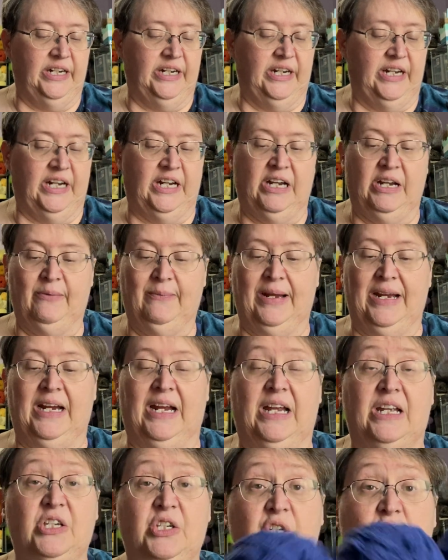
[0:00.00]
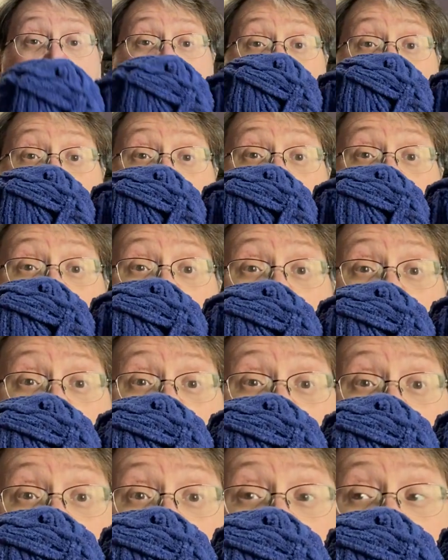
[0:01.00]
I got 2 in
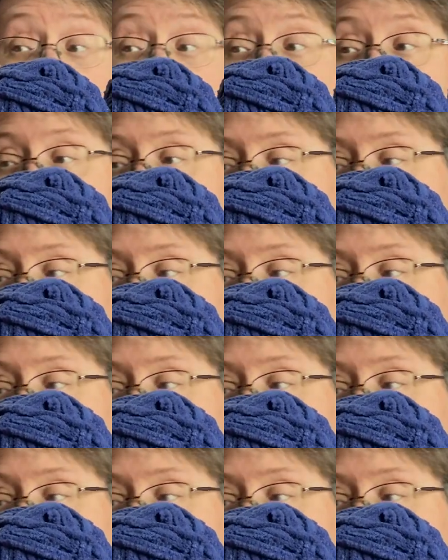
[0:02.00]
navy.